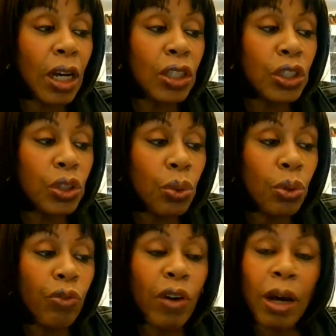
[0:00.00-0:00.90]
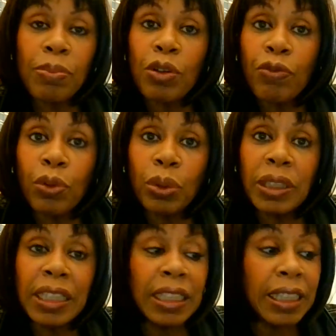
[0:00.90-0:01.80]
are stored for up to
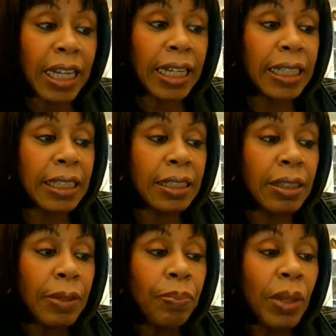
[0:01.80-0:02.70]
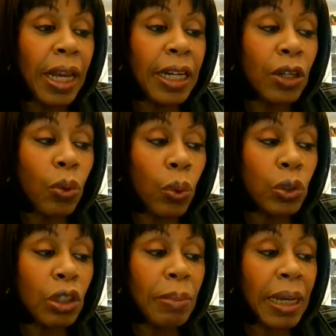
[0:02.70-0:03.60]
fourteen days in an
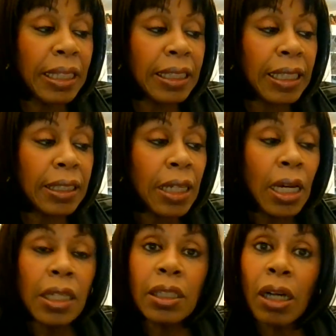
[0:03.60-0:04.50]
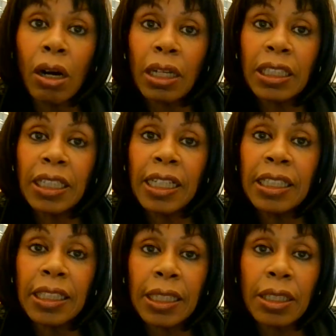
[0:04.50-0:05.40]
automated targeting
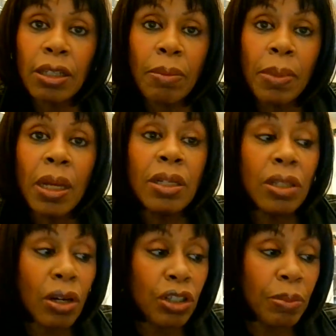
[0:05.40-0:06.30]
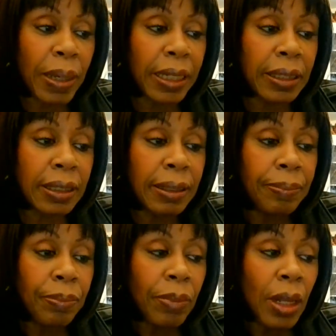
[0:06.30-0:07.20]
system database.
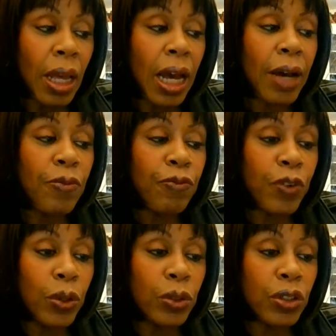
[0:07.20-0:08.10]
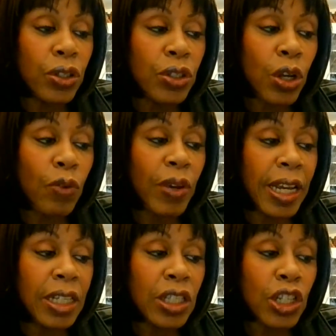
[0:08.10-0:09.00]
And photos of
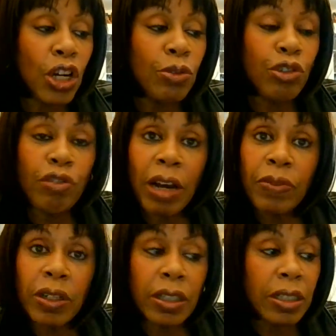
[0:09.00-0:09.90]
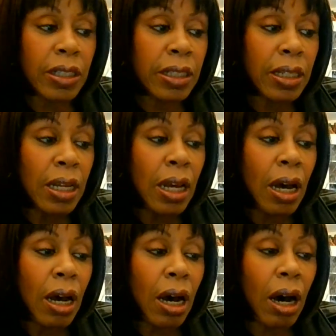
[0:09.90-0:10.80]
in-scope travellers
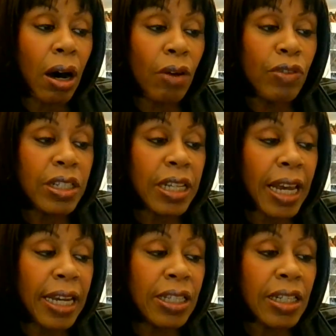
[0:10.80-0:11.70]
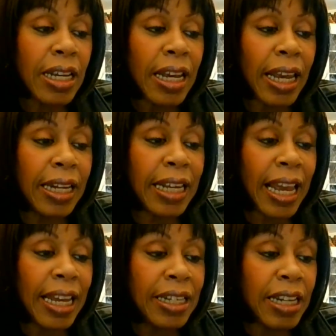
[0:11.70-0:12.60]
are retained in
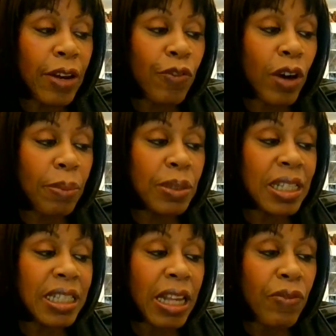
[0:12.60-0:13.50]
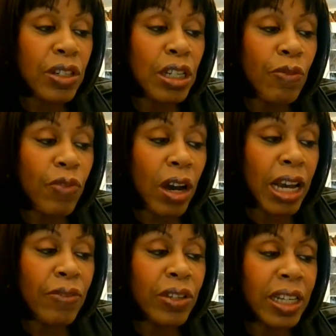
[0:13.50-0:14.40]
indent for up to
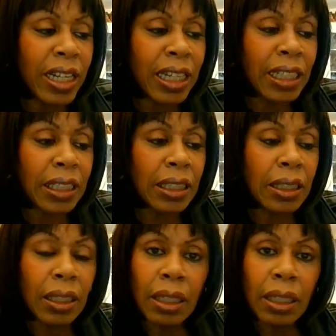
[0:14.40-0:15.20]
seventy-five years.